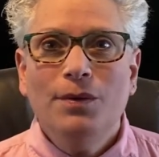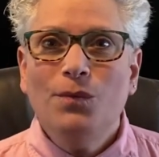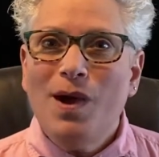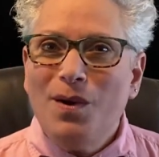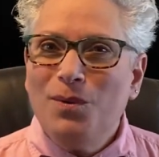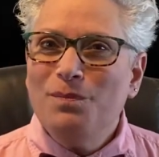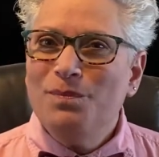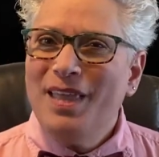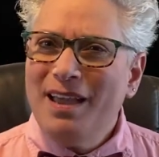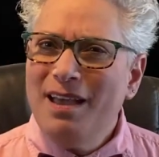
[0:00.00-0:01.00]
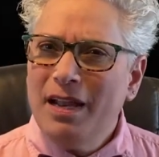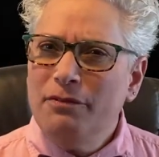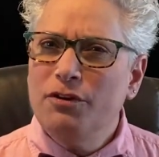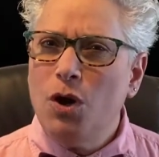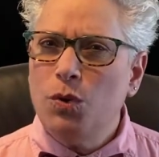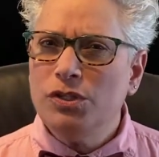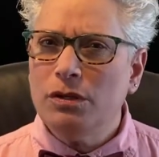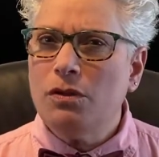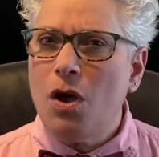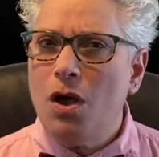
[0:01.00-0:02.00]
Well, that kind of goes
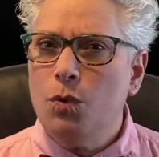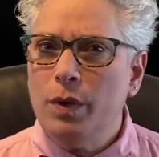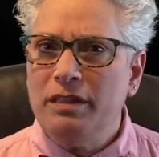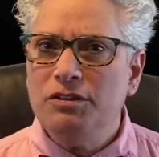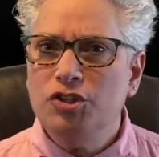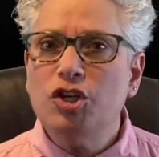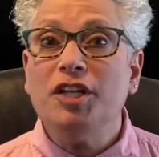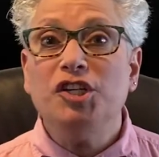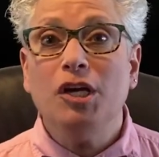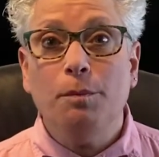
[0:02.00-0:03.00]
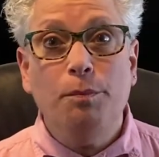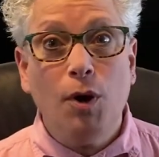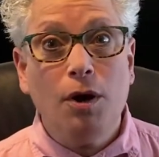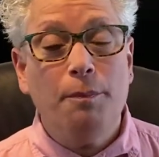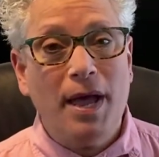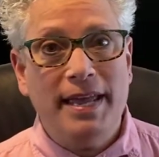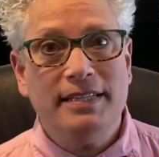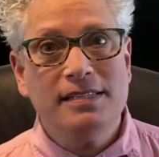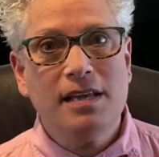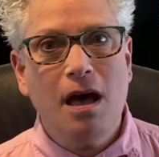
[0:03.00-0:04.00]
along with judging a book by
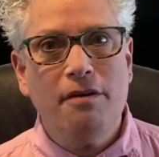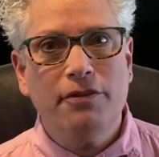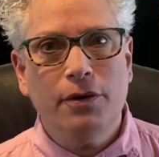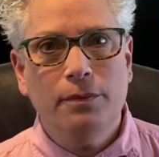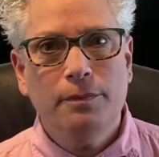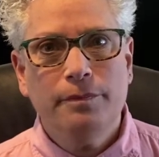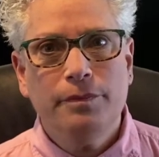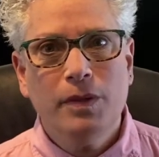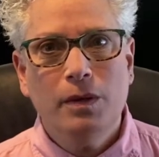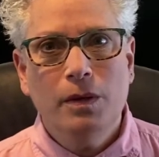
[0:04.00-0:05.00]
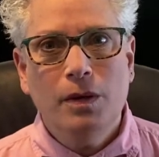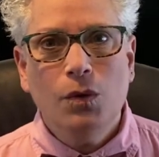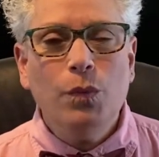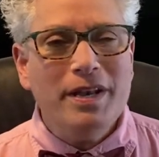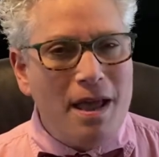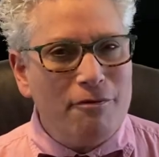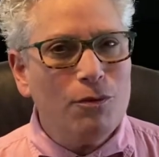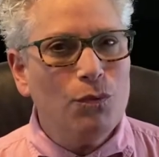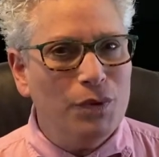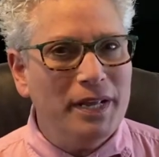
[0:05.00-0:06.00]
its cover. We never
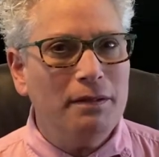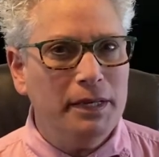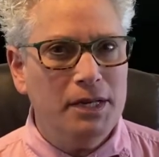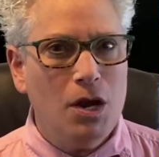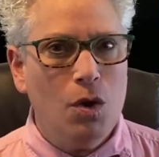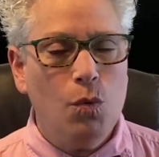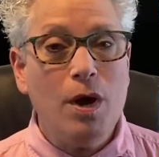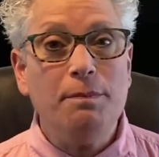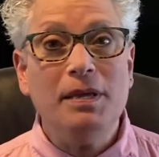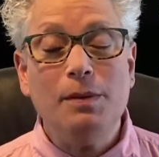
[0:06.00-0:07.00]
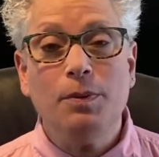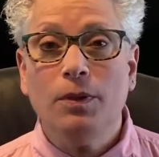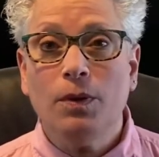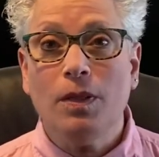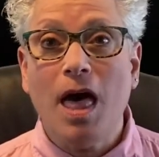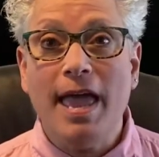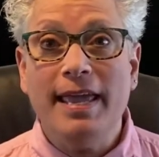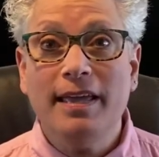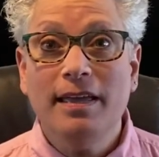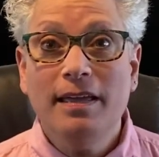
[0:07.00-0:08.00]
really know what people are
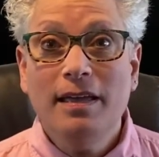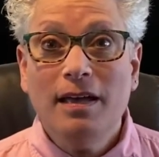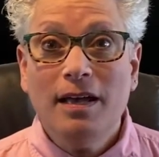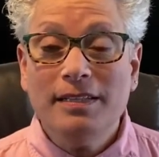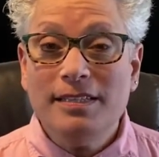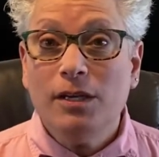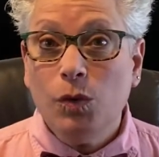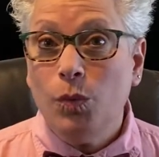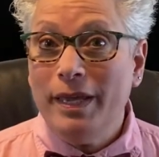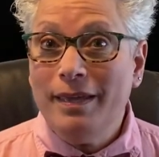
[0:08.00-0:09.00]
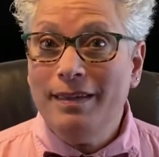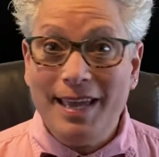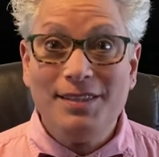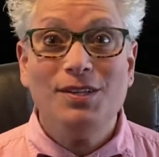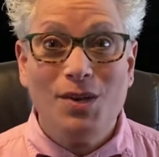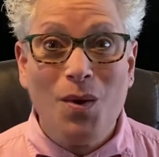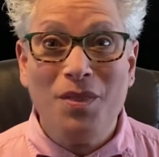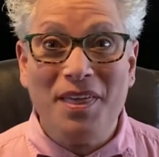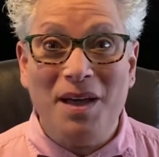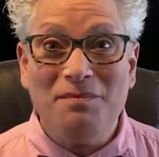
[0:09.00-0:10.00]
like until we get to know
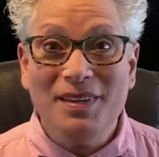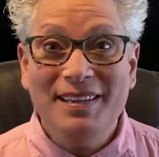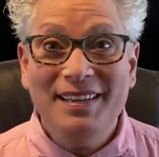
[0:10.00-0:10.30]
them.